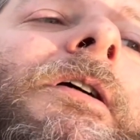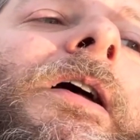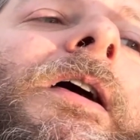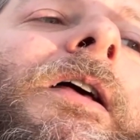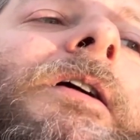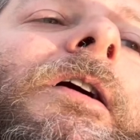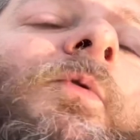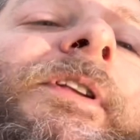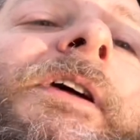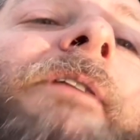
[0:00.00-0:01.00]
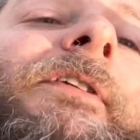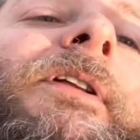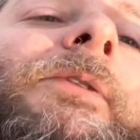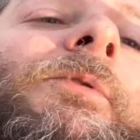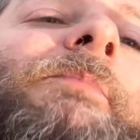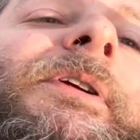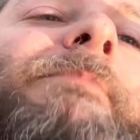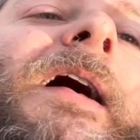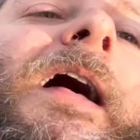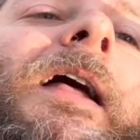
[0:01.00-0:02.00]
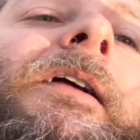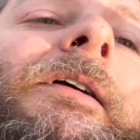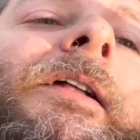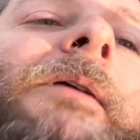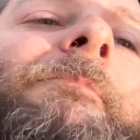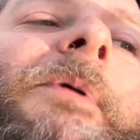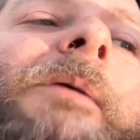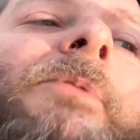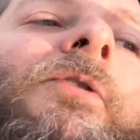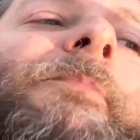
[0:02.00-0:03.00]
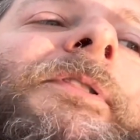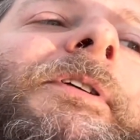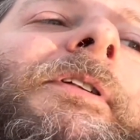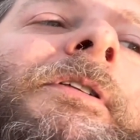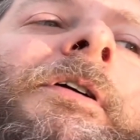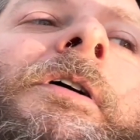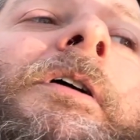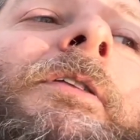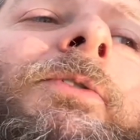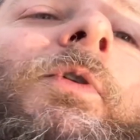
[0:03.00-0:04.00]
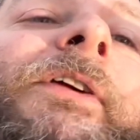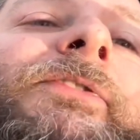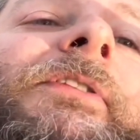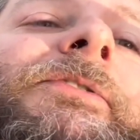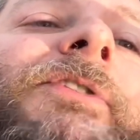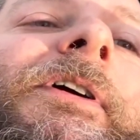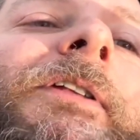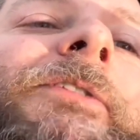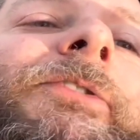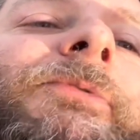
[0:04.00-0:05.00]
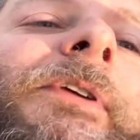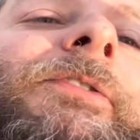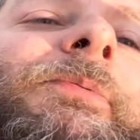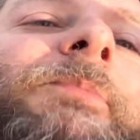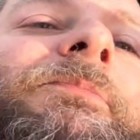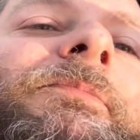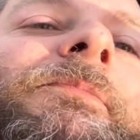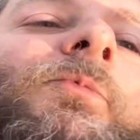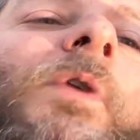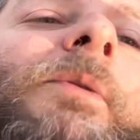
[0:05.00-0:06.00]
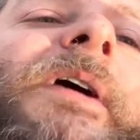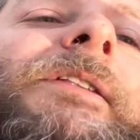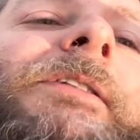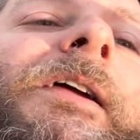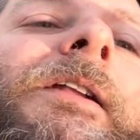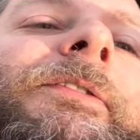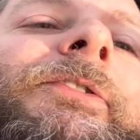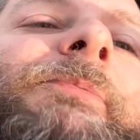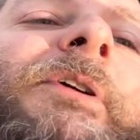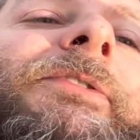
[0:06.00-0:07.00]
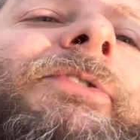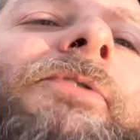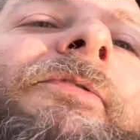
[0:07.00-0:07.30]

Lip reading: And we definitely will be back. And I'm hoping that the rest of the trail is as well maintained as it's been so